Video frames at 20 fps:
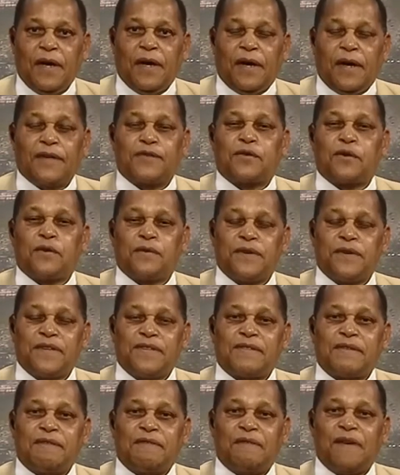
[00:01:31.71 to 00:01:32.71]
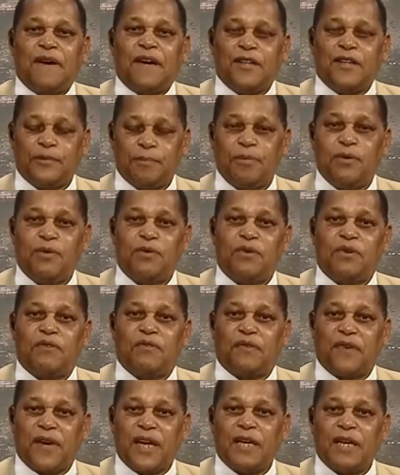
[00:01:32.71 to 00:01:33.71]
And so there's a vast pool
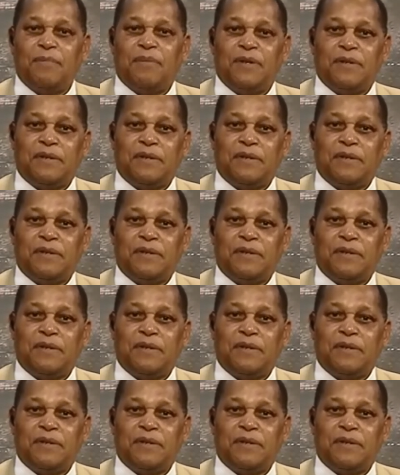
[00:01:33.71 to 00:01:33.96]
of labor,